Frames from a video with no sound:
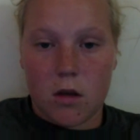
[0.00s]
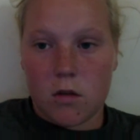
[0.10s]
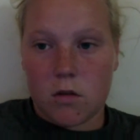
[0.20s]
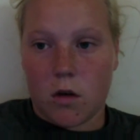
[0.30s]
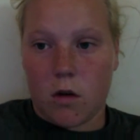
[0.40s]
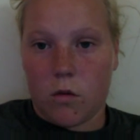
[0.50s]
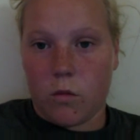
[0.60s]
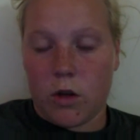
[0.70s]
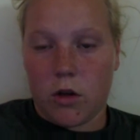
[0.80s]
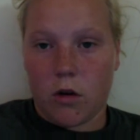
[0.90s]
So
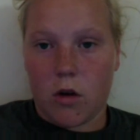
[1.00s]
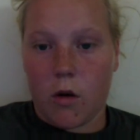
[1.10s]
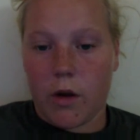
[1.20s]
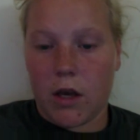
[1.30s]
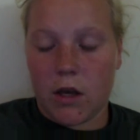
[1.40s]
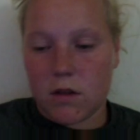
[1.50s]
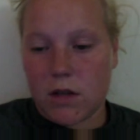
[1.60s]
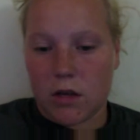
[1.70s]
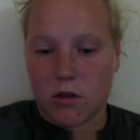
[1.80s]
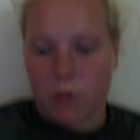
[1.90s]
when you're going
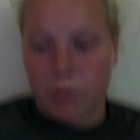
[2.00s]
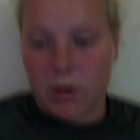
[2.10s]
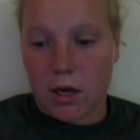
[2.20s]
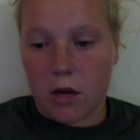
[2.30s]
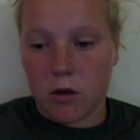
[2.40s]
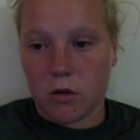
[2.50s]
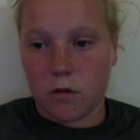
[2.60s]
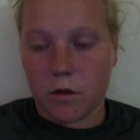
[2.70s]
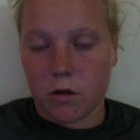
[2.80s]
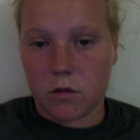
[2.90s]
in to actually pick out your
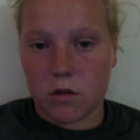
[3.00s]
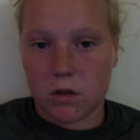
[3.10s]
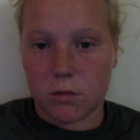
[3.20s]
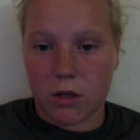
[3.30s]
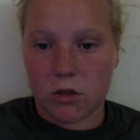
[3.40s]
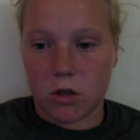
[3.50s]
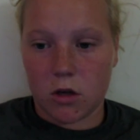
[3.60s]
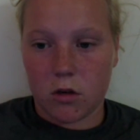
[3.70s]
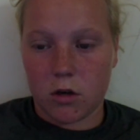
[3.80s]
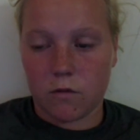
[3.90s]
new phones, just make
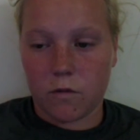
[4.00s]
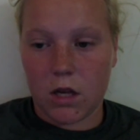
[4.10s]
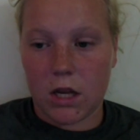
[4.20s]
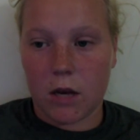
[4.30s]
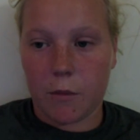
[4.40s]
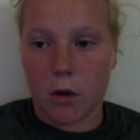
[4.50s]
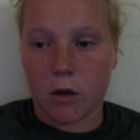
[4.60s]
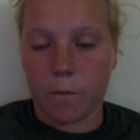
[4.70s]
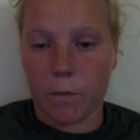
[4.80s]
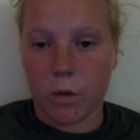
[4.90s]
sure you're reading up
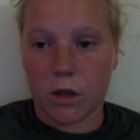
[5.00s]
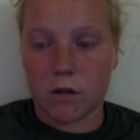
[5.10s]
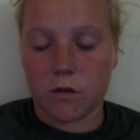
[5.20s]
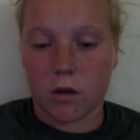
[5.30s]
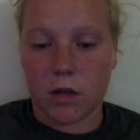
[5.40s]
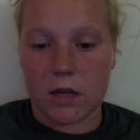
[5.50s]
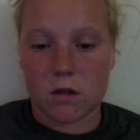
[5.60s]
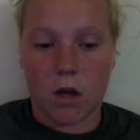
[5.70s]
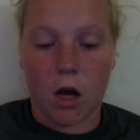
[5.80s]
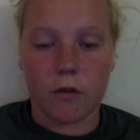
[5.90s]
on what the phone
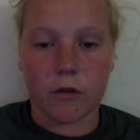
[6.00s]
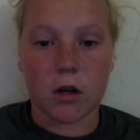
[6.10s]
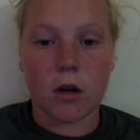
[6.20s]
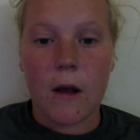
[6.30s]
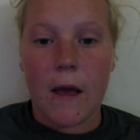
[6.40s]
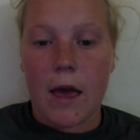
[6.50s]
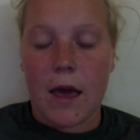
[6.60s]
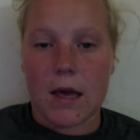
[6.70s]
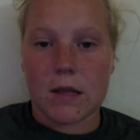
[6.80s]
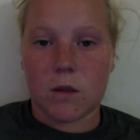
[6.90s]
has to offer,
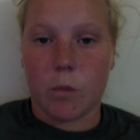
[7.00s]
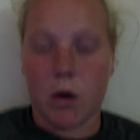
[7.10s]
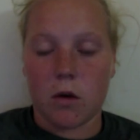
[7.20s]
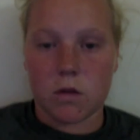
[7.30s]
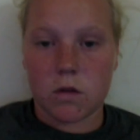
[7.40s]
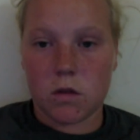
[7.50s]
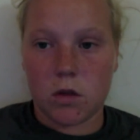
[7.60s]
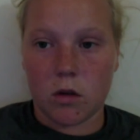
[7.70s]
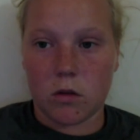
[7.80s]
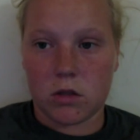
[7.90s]
as opposed
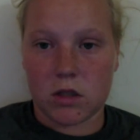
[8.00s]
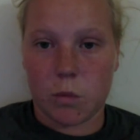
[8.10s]
to just